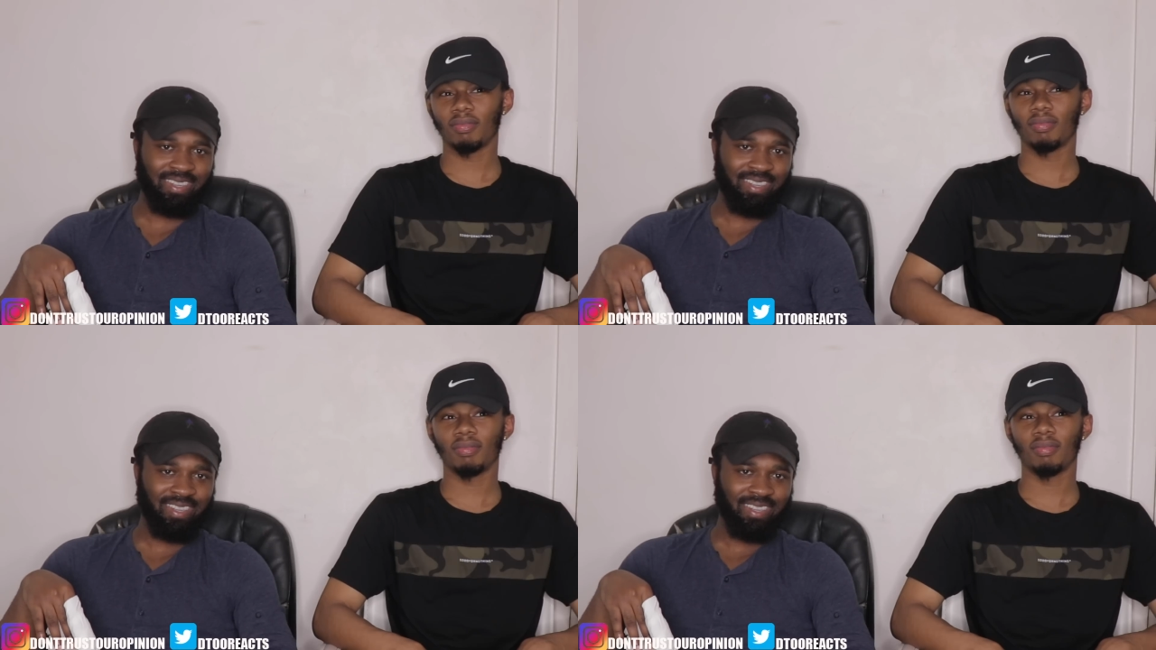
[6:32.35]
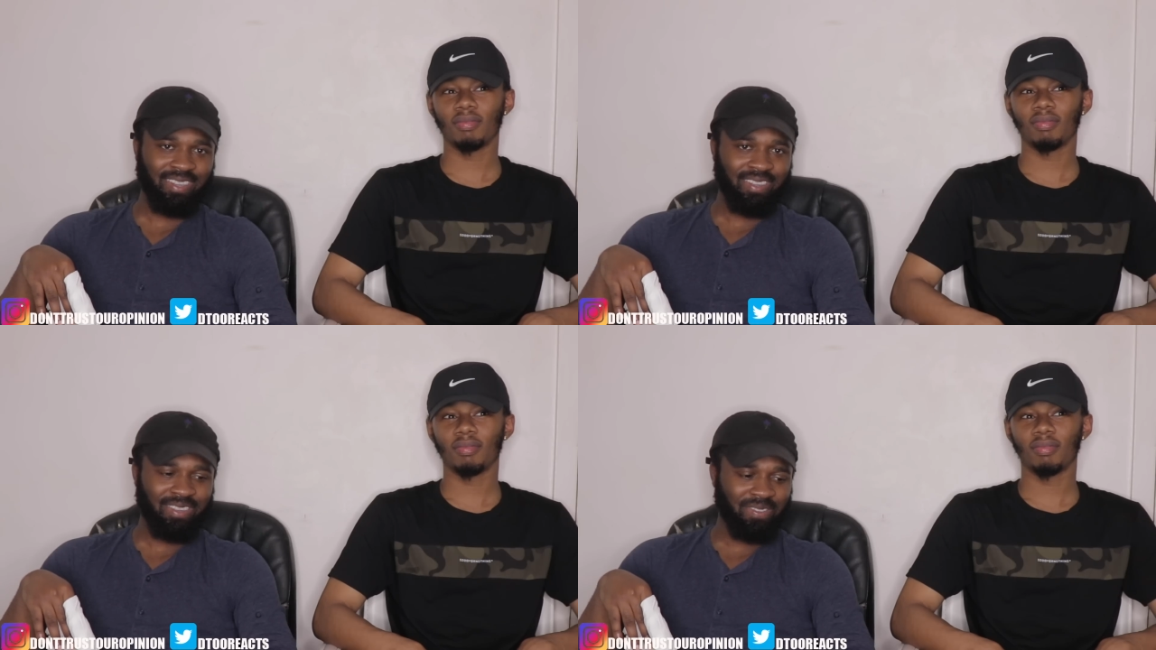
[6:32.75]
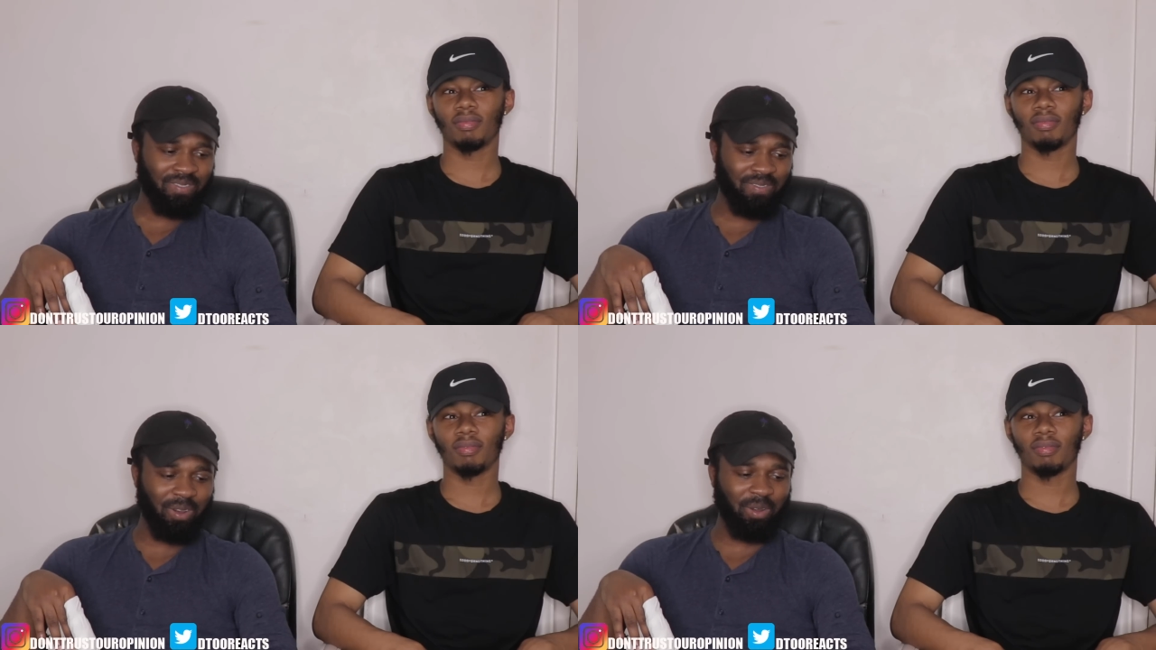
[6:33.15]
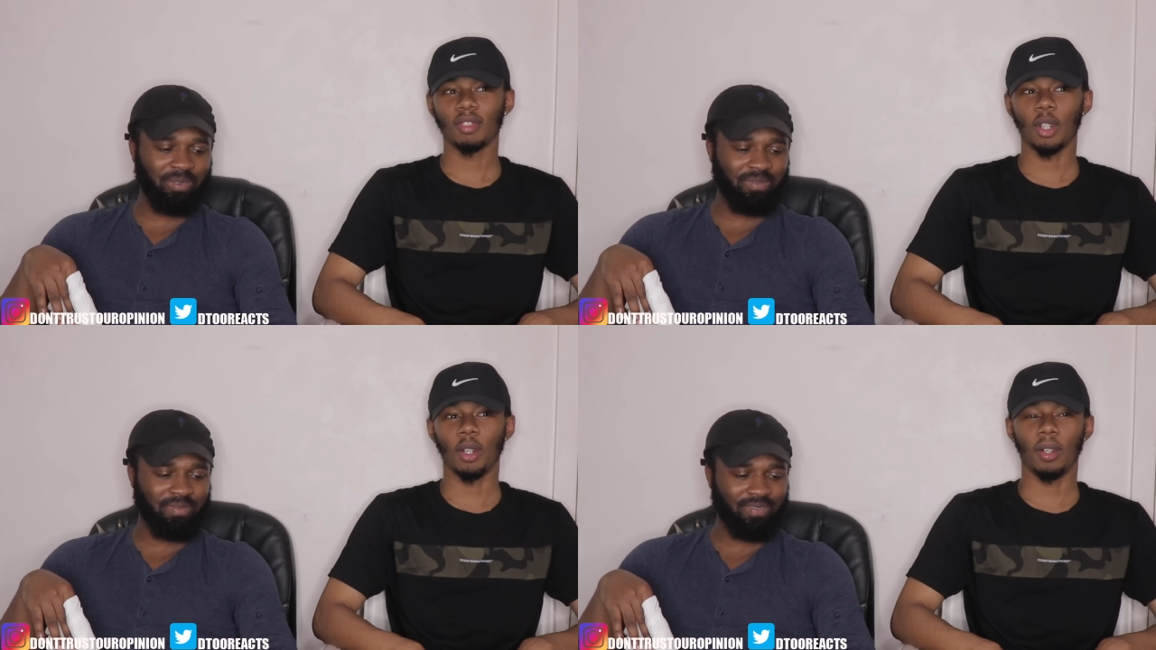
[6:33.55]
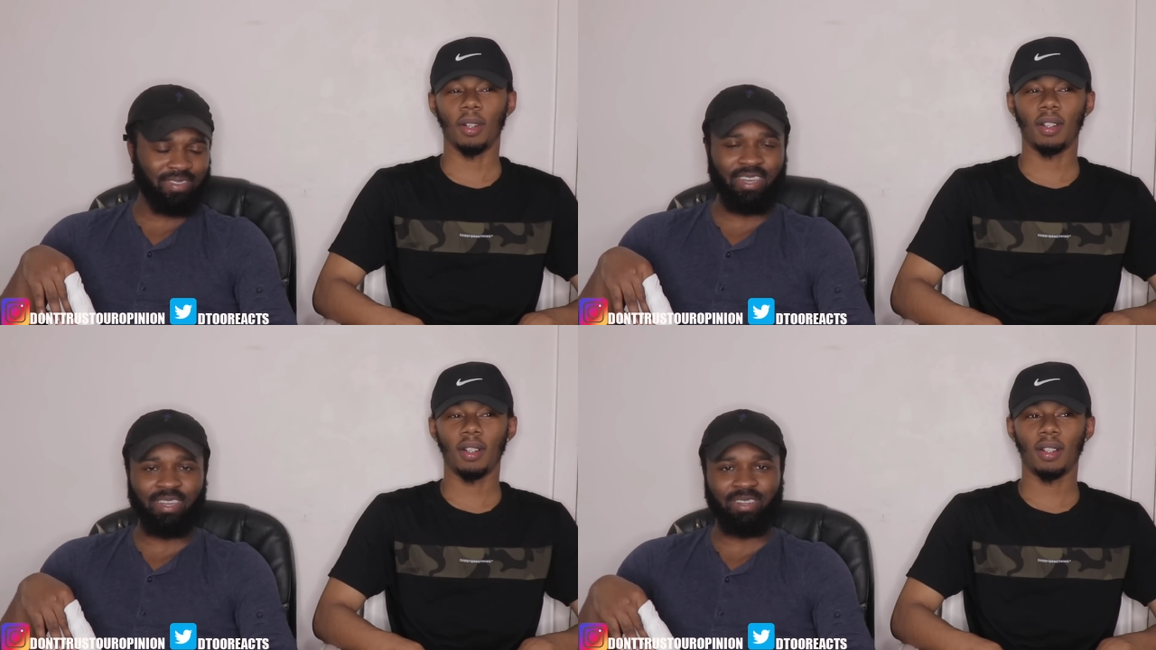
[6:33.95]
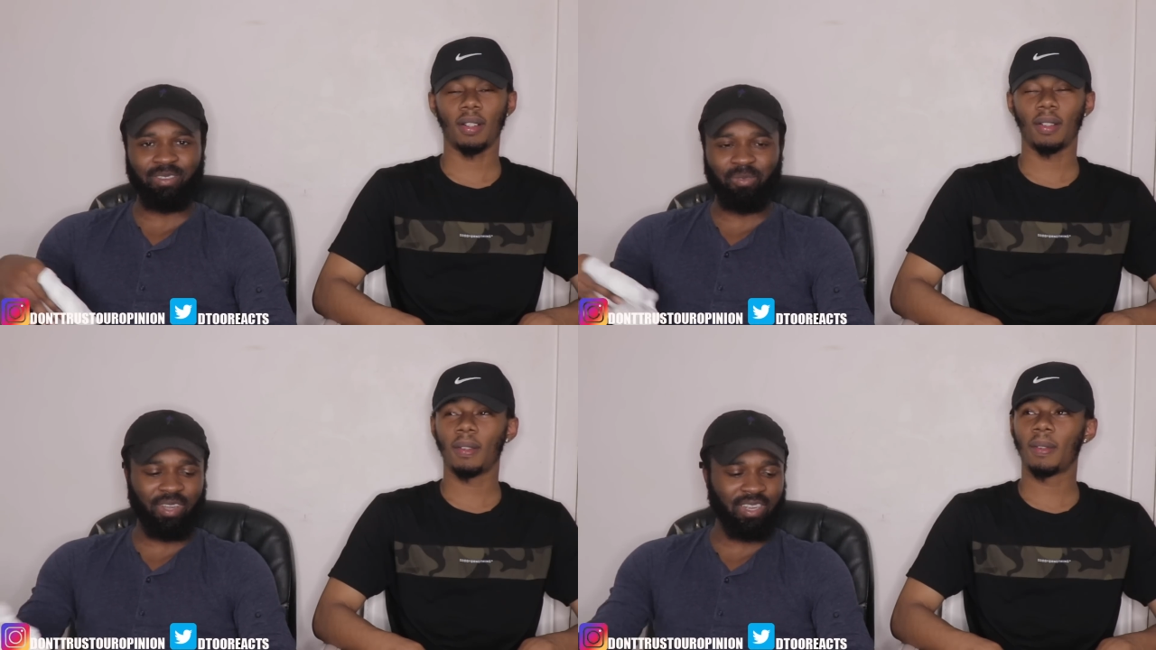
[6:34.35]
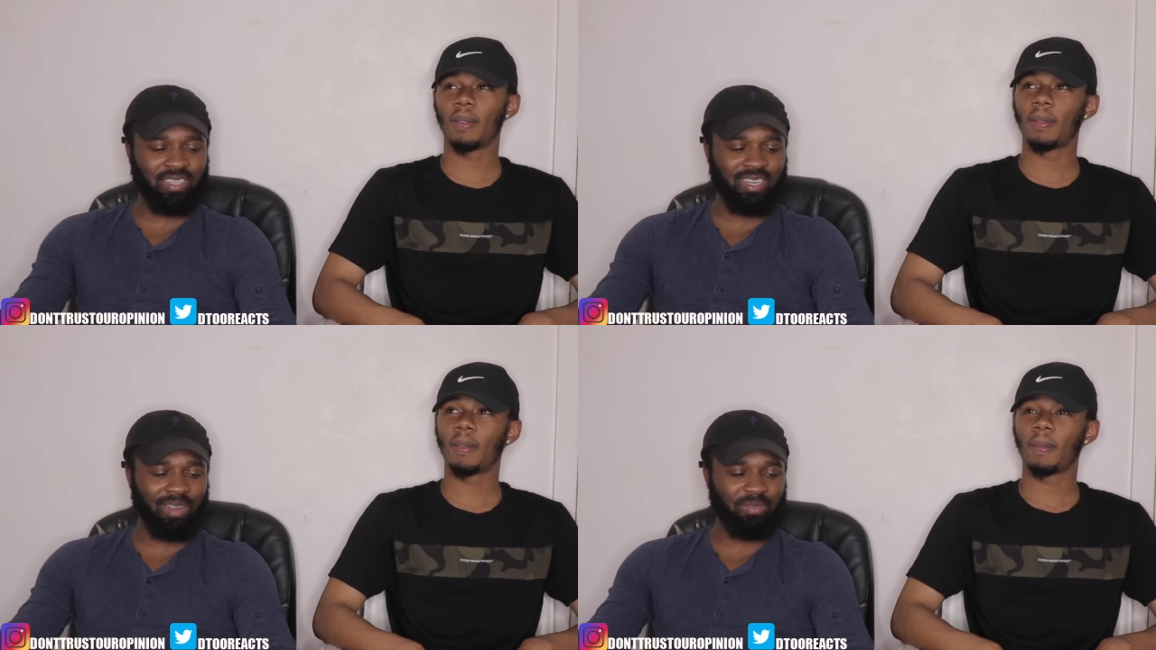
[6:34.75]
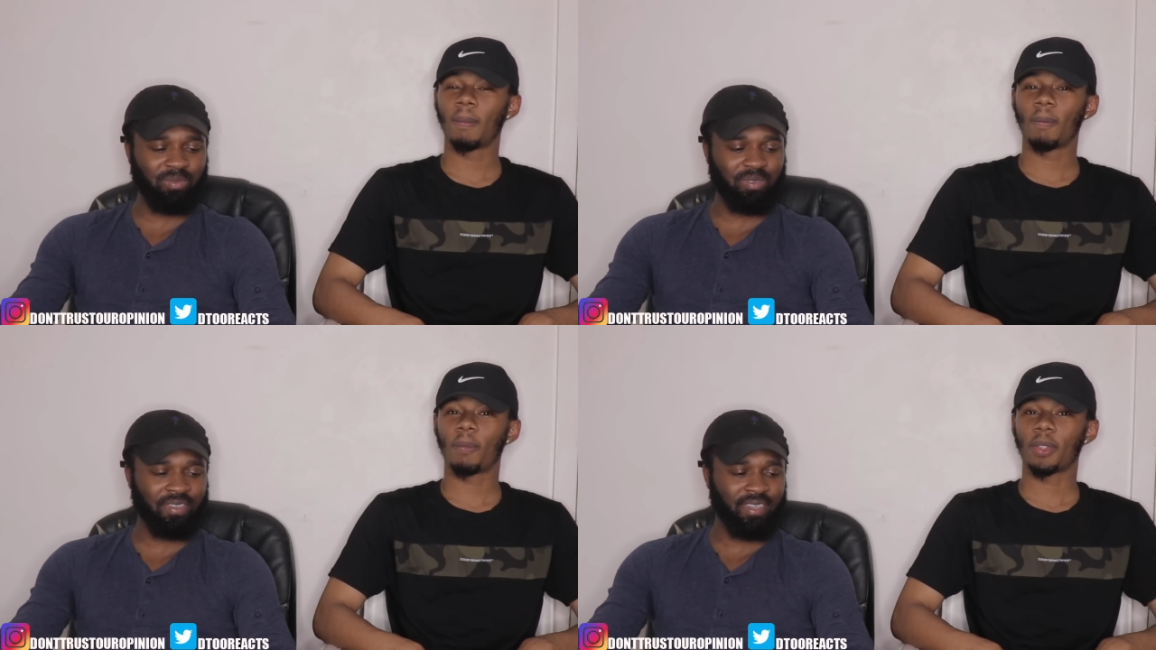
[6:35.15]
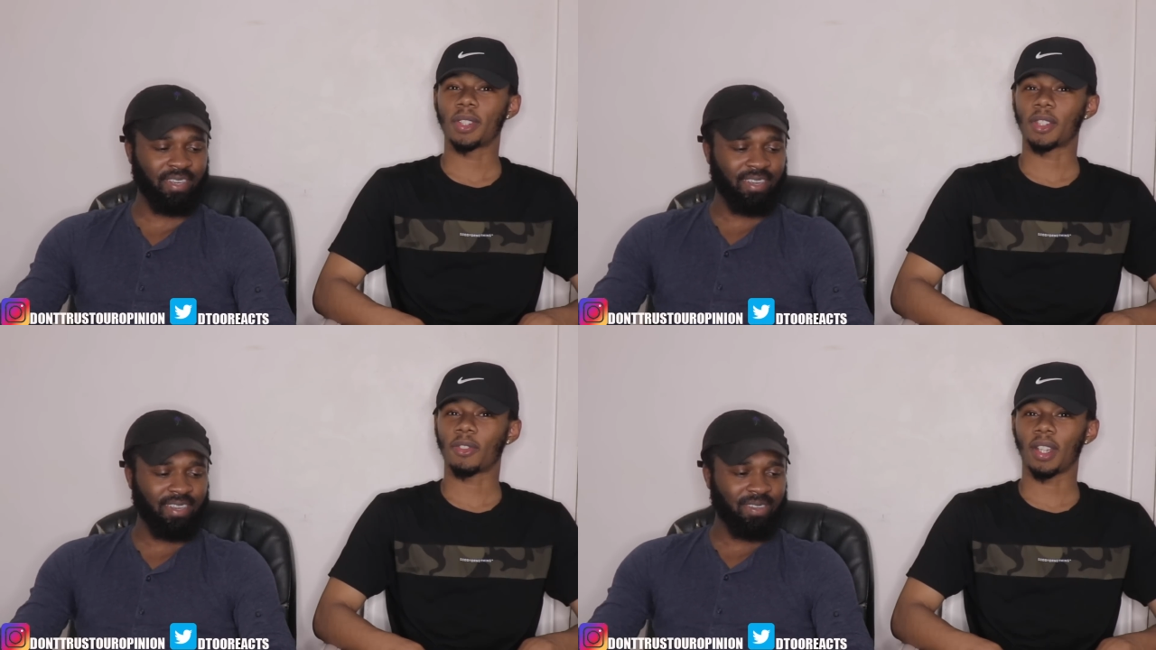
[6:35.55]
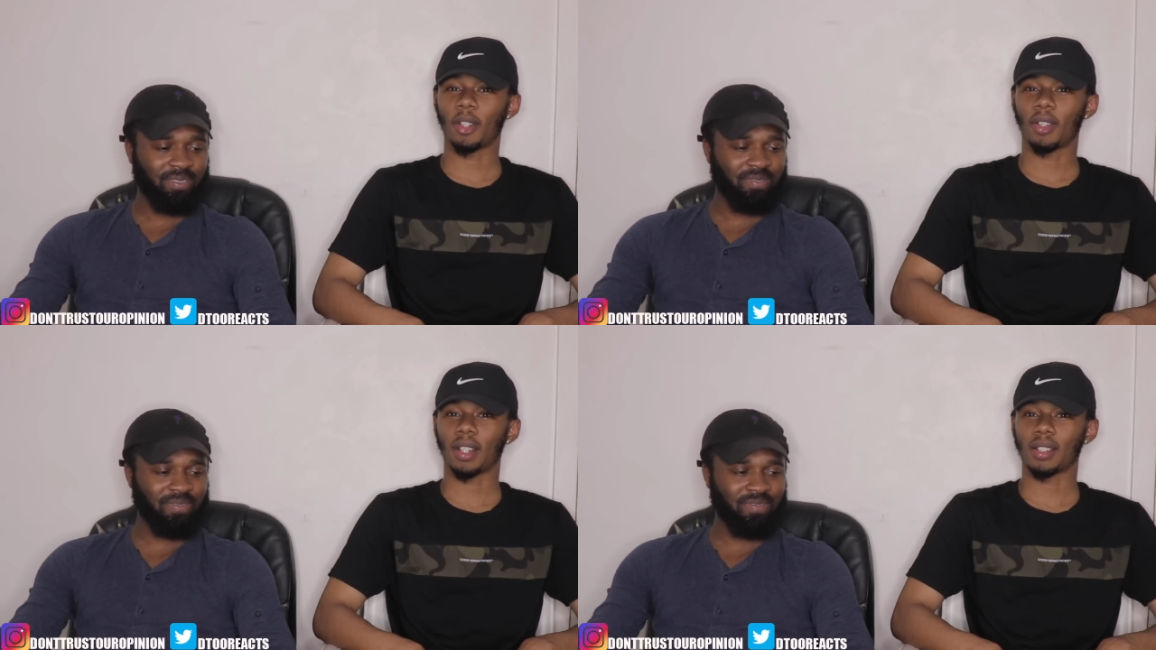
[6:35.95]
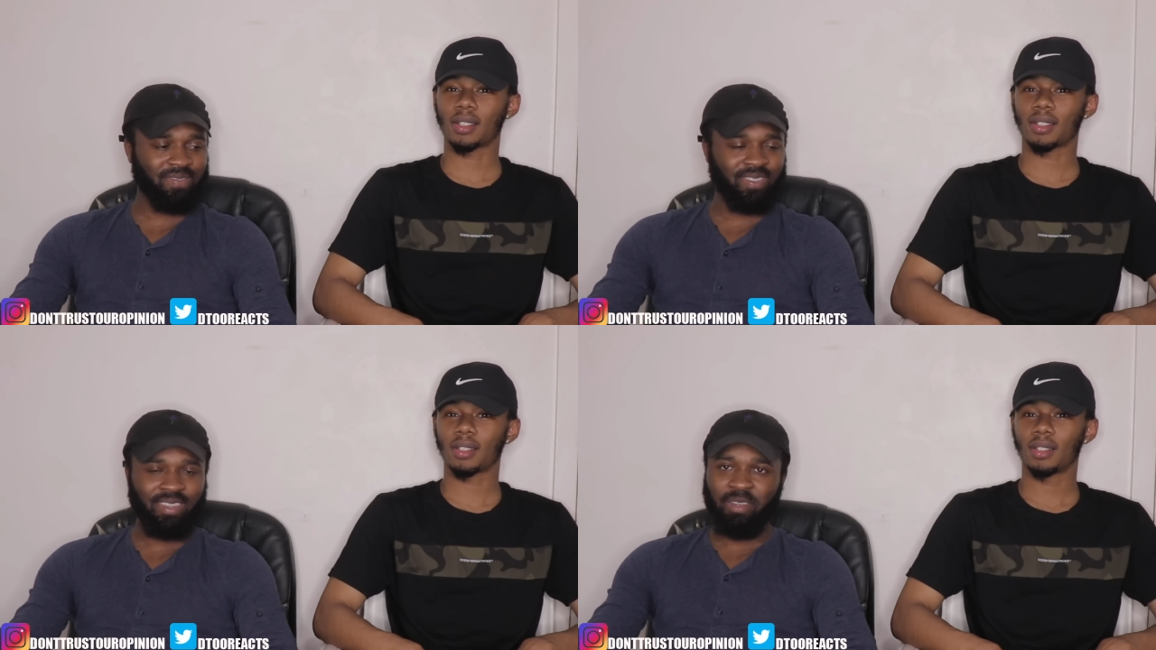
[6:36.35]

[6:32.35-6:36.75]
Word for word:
Speaker 1: Firecrackers. Oh, yeah. No one getting shot, people. Just firecrackers.